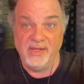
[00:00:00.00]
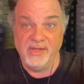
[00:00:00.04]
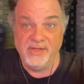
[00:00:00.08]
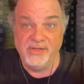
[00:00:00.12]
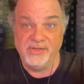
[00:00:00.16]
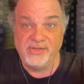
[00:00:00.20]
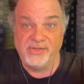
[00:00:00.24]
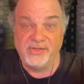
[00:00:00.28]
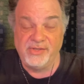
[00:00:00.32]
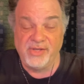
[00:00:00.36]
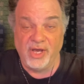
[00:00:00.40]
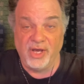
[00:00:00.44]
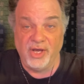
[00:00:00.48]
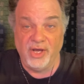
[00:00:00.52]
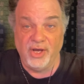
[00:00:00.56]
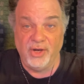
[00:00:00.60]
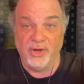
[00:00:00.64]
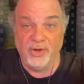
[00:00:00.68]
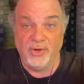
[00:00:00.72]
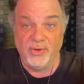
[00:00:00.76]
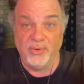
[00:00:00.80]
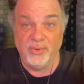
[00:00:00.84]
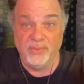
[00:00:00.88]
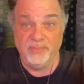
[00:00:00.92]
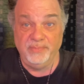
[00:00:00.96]

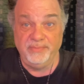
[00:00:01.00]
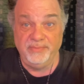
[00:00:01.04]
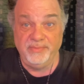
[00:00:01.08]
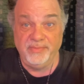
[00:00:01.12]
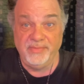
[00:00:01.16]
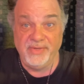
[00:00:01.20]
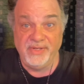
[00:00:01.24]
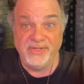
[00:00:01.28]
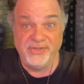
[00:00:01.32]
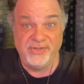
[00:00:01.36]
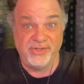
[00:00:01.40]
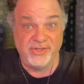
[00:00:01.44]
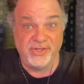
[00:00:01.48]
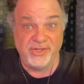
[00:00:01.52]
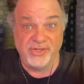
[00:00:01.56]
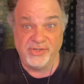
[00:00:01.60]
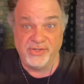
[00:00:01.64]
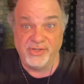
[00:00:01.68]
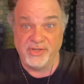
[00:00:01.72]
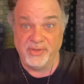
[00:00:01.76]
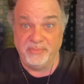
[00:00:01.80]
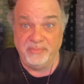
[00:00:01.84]
So, it's just a